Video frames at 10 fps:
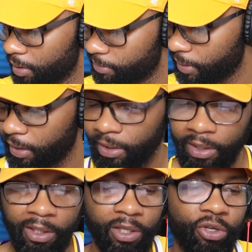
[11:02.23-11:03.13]
But
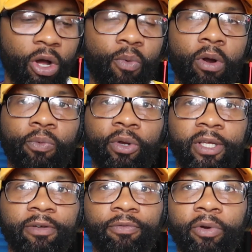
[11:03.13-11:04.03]
you don't want to
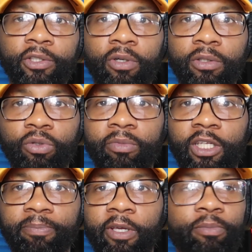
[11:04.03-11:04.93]
really infringe on too
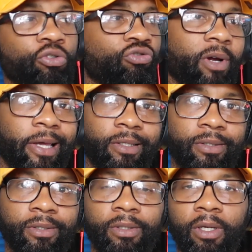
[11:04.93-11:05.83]
many people's
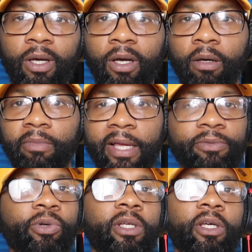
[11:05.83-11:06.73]
rights. That's
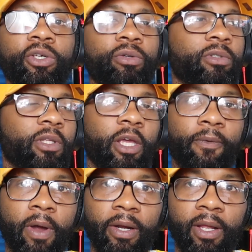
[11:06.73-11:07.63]
really a huge thing
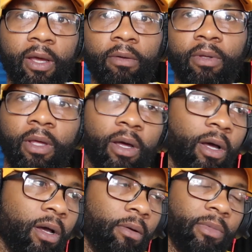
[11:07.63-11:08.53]
right now.
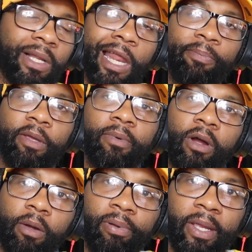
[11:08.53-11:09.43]
A lot of people are
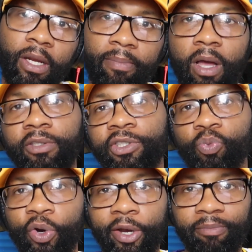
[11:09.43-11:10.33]
complaining about just
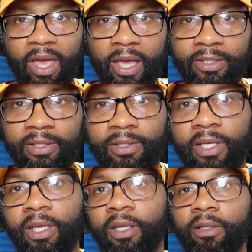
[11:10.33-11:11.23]
wearing masks,
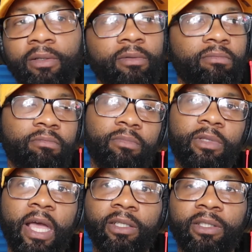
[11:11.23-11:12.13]
and
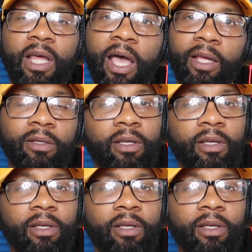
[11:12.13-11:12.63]
that's not